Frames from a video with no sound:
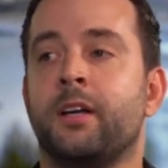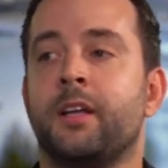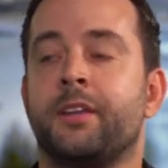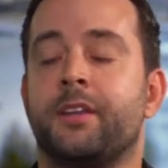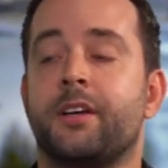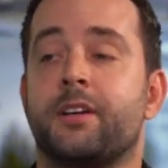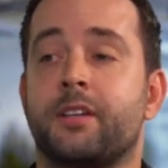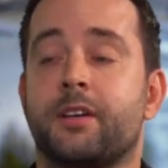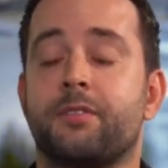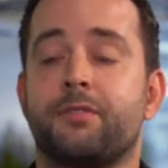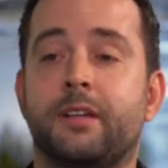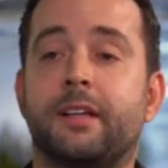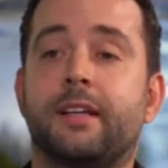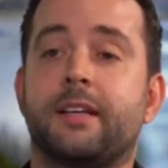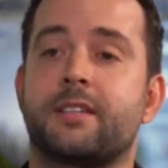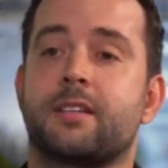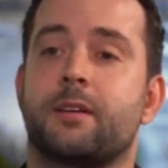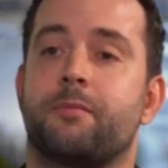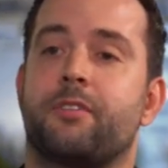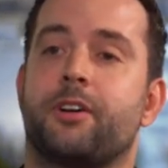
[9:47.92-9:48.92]
There are definitely
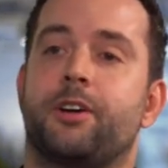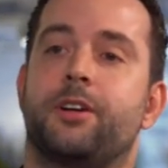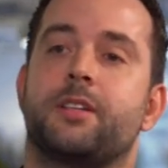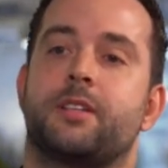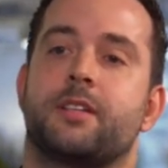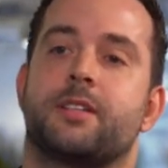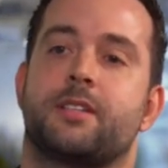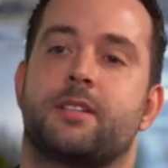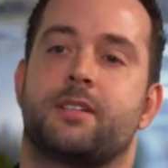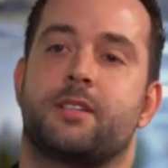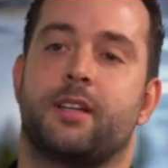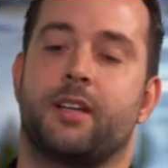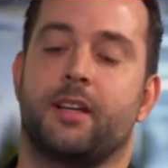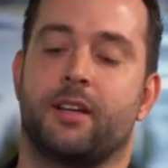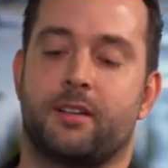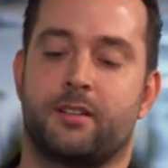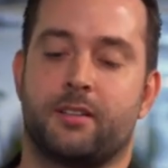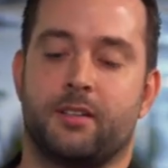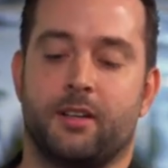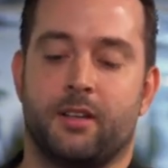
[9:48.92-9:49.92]
some very
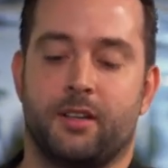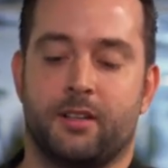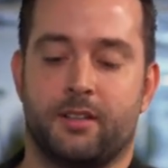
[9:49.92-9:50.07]
distinct